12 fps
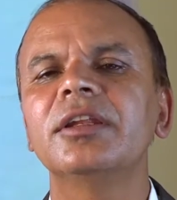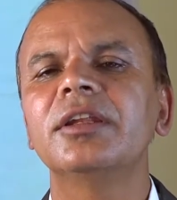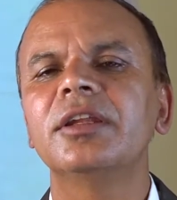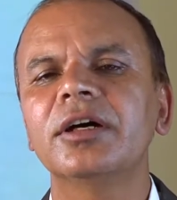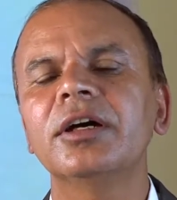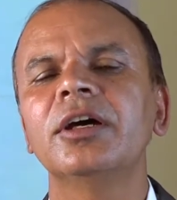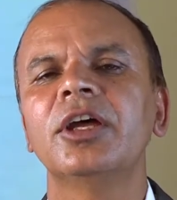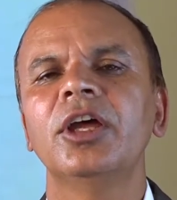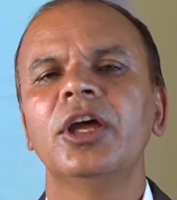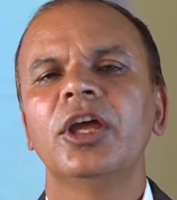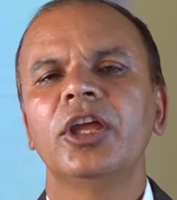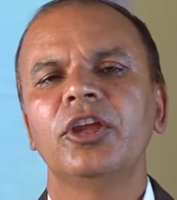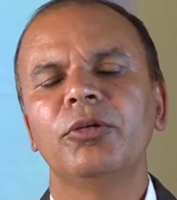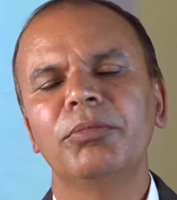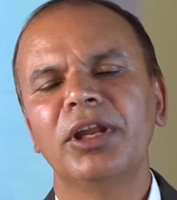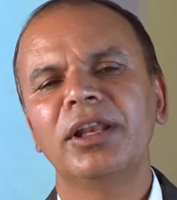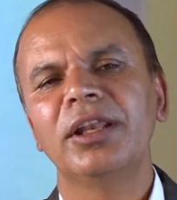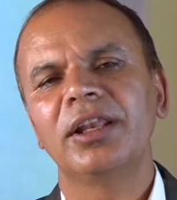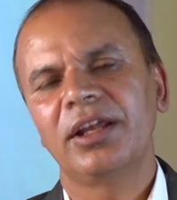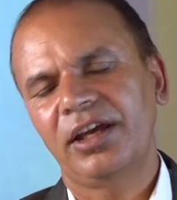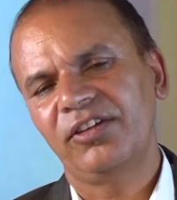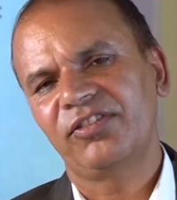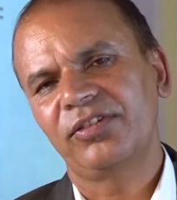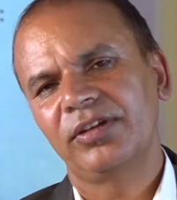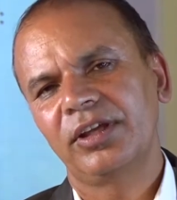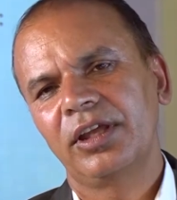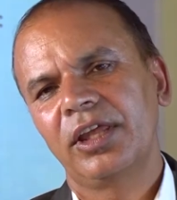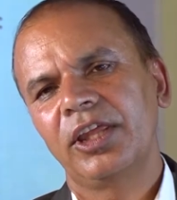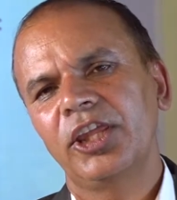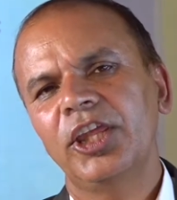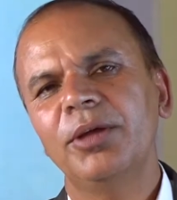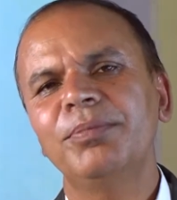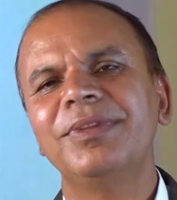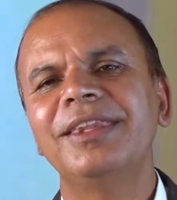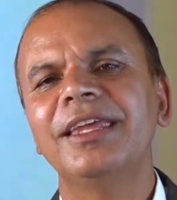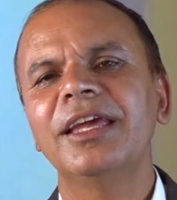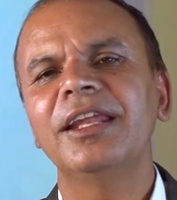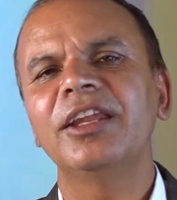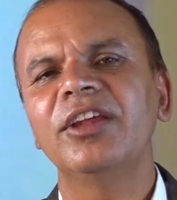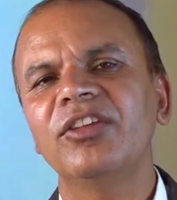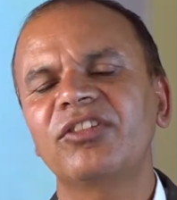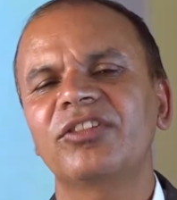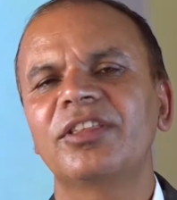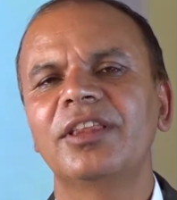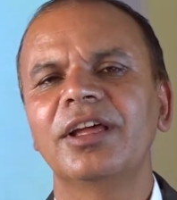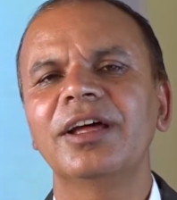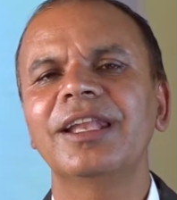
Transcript: the human life. If there is the